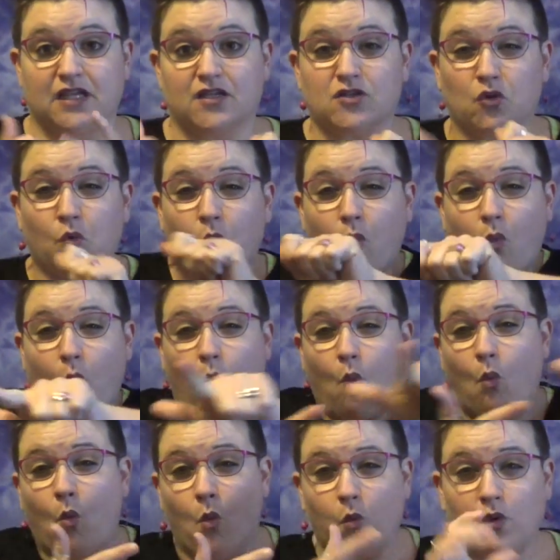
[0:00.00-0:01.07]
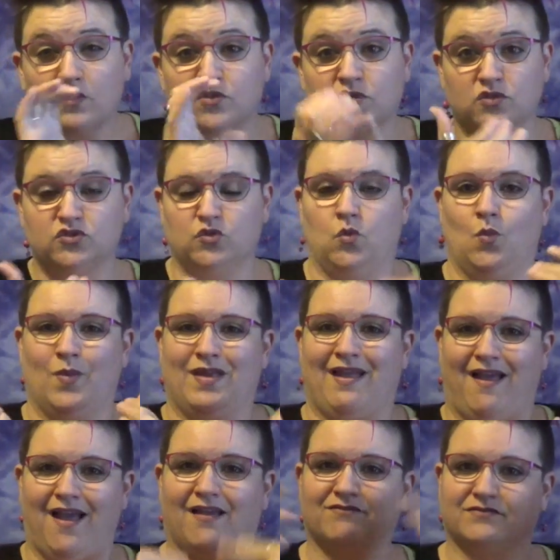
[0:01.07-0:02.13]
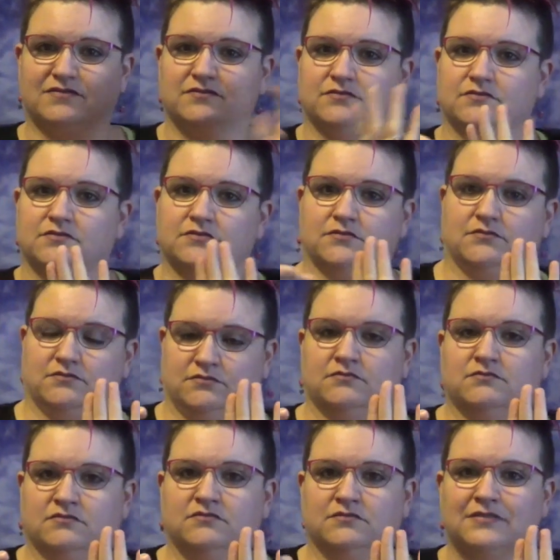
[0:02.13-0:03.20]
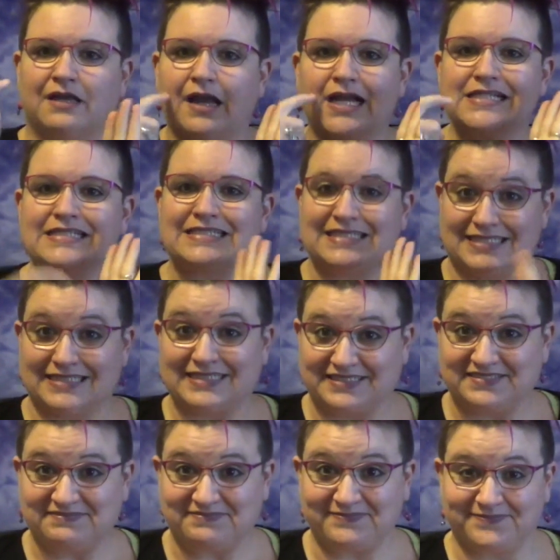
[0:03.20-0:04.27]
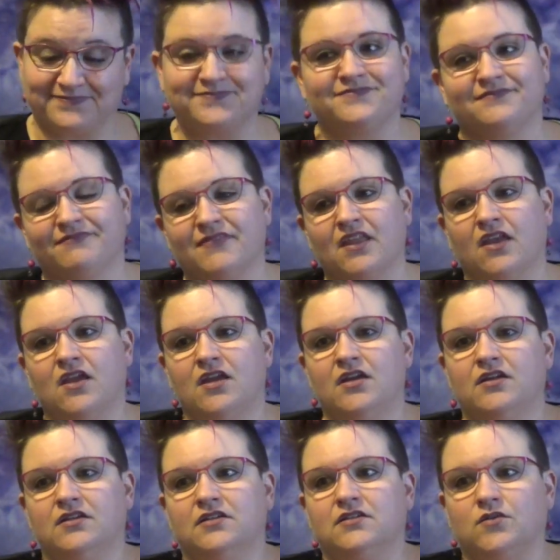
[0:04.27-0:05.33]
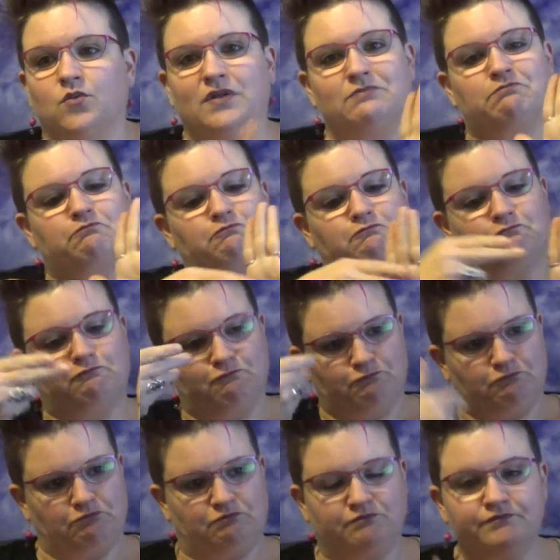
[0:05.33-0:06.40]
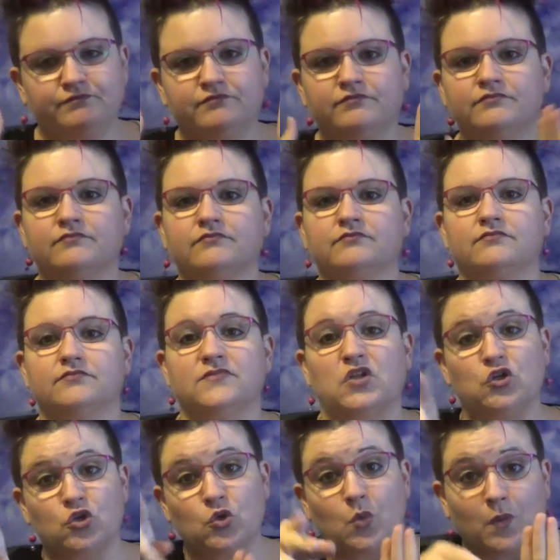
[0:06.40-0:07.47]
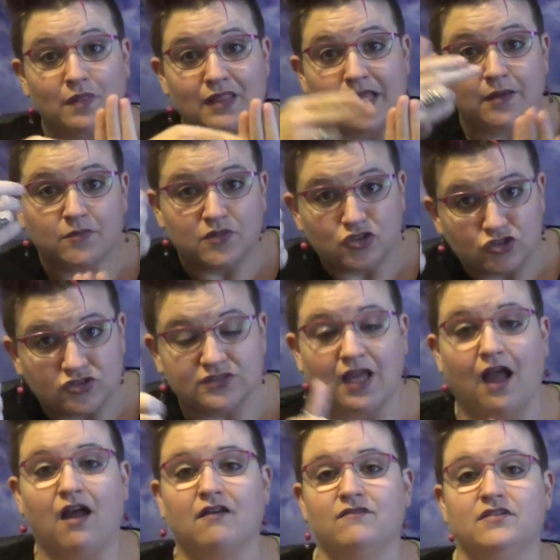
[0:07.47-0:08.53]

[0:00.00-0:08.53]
what's interesting is that all the different cultures out there, they all have different identities, and within the deaf